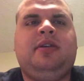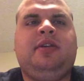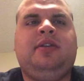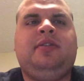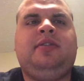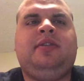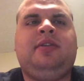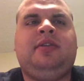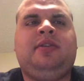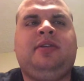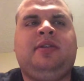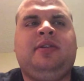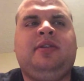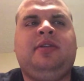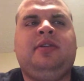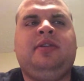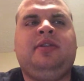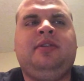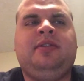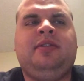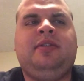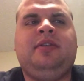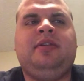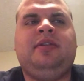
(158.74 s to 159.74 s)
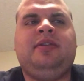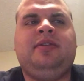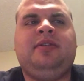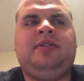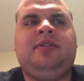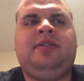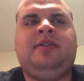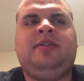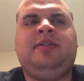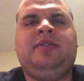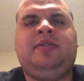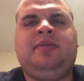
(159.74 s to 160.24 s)
it's a it, it,
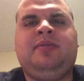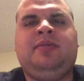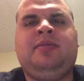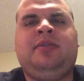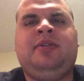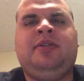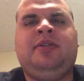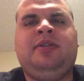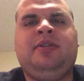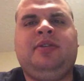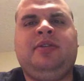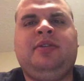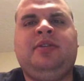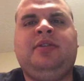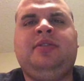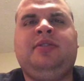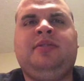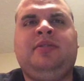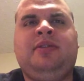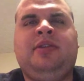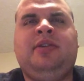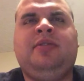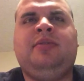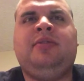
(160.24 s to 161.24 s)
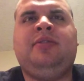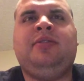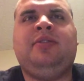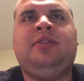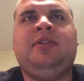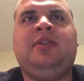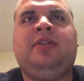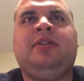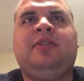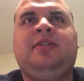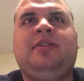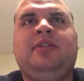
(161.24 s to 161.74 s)
it's one it's, it was
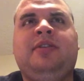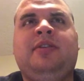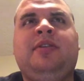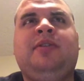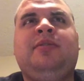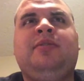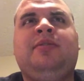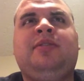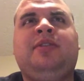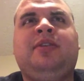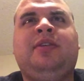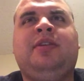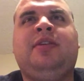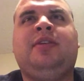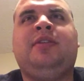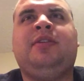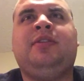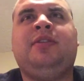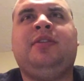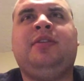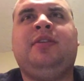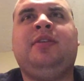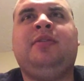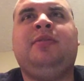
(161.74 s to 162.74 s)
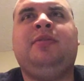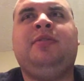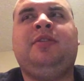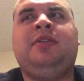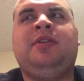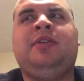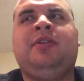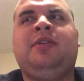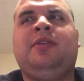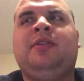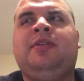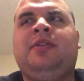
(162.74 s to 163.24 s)
a it was a it was a
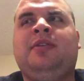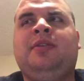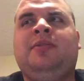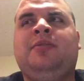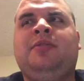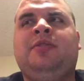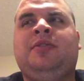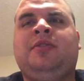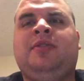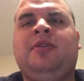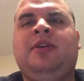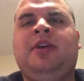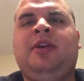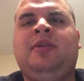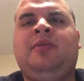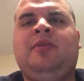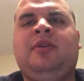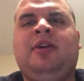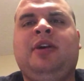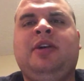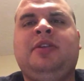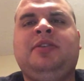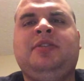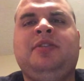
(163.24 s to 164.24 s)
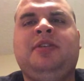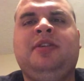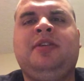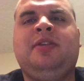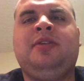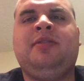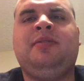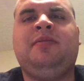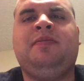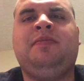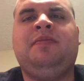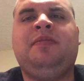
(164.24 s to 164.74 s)
it was great watching
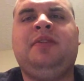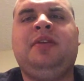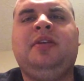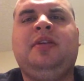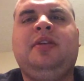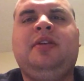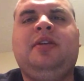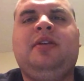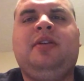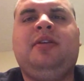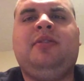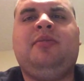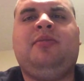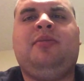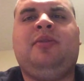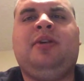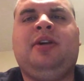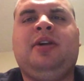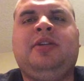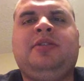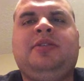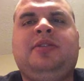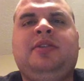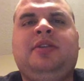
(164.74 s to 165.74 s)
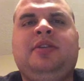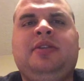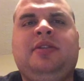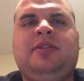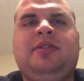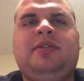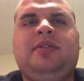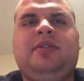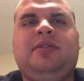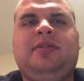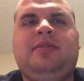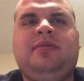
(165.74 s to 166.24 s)
of uh,
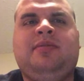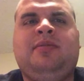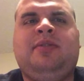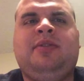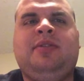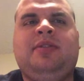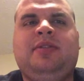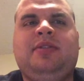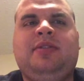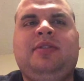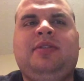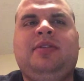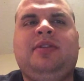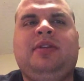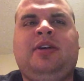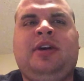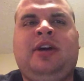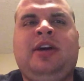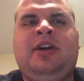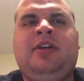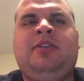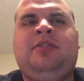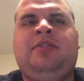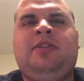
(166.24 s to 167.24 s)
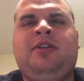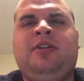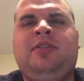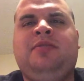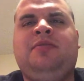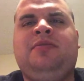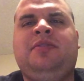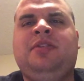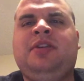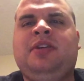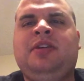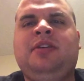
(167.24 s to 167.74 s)
watching one I
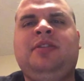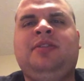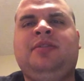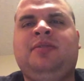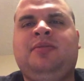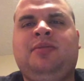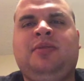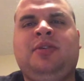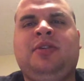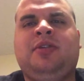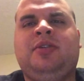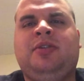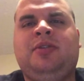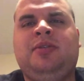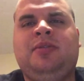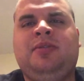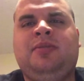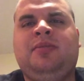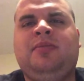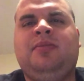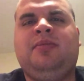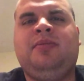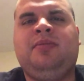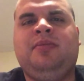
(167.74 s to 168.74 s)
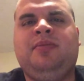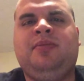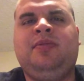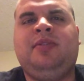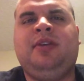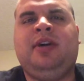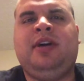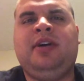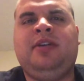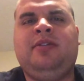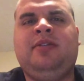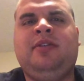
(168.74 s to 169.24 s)
love these world
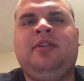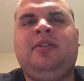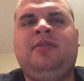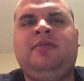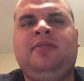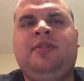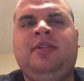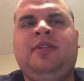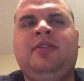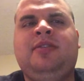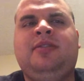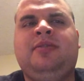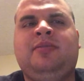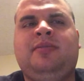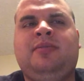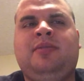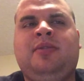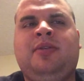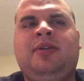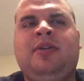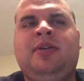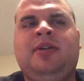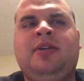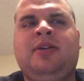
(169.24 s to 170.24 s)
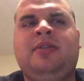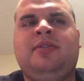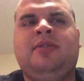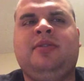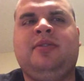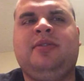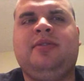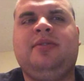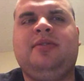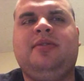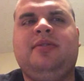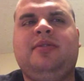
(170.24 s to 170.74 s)
I love these war
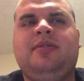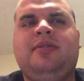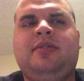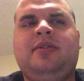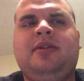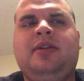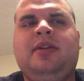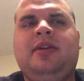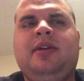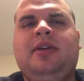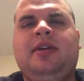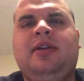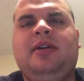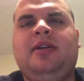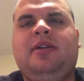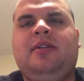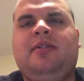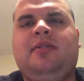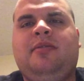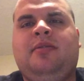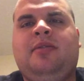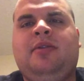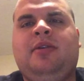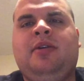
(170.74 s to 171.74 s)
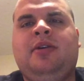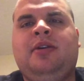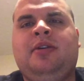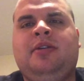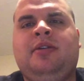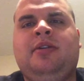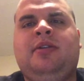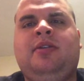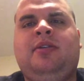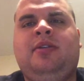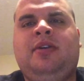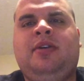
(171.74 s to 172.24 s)
war
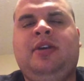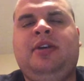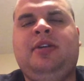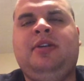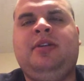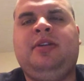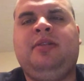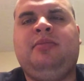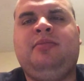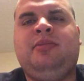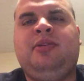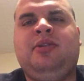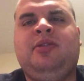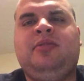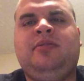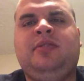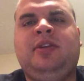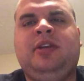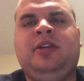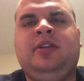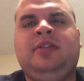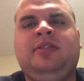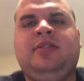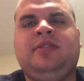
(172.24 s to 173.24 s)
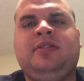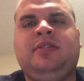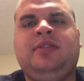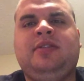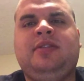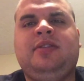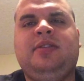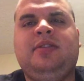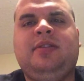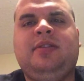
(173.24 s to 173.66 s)
related movies